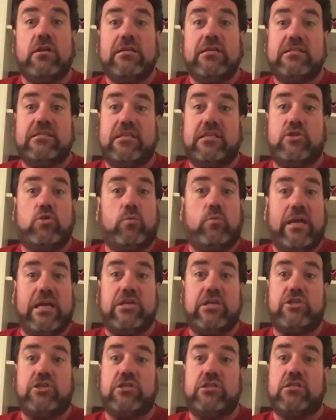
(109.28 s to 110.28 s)

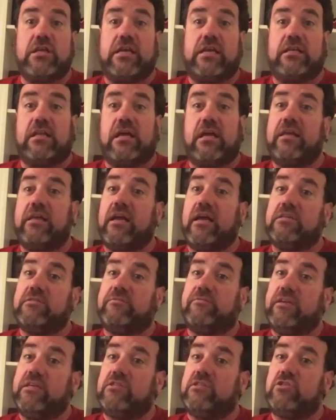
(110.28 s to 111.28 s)
situations, like a lot of the guys
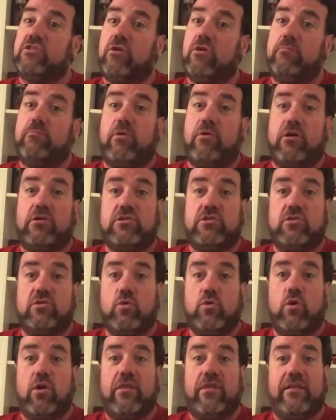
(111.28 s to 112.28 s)
faced certain parts of the
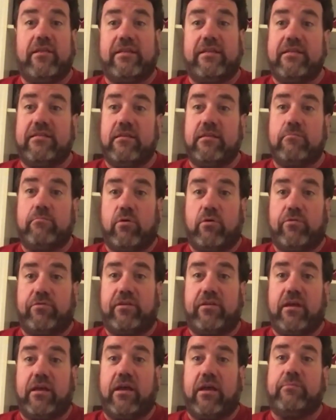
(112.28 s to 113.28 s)
order that they did both
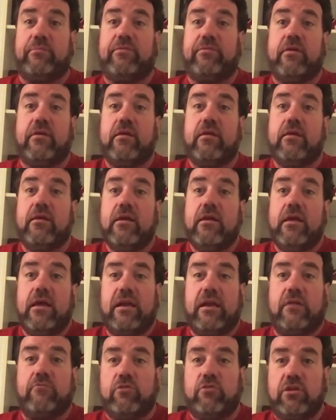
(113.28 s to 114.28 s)
times.
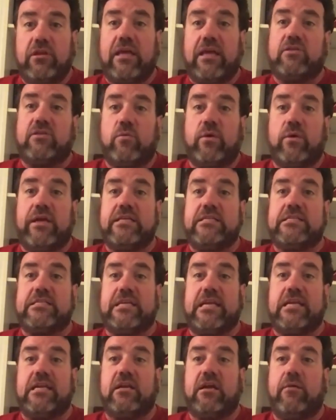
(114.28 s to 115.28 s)
And I really like the way he
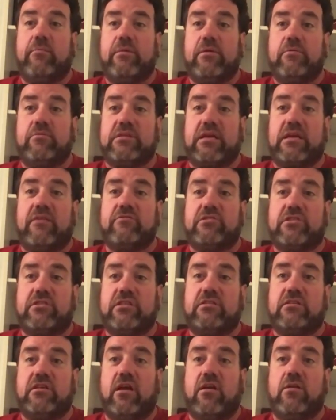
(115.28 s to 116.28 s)
set it up. It was obviously
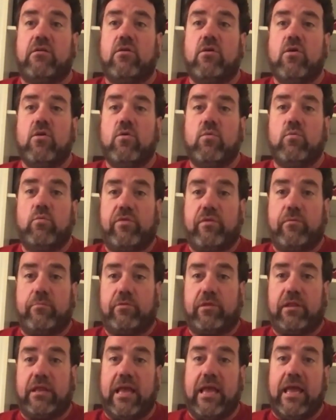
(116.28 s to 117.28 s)
done with a
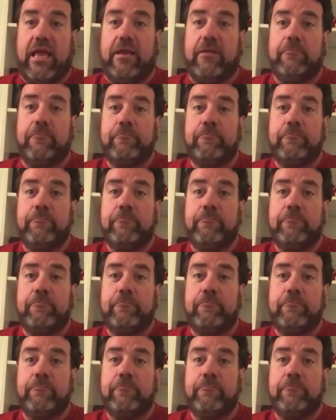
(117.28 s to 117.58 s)
plan.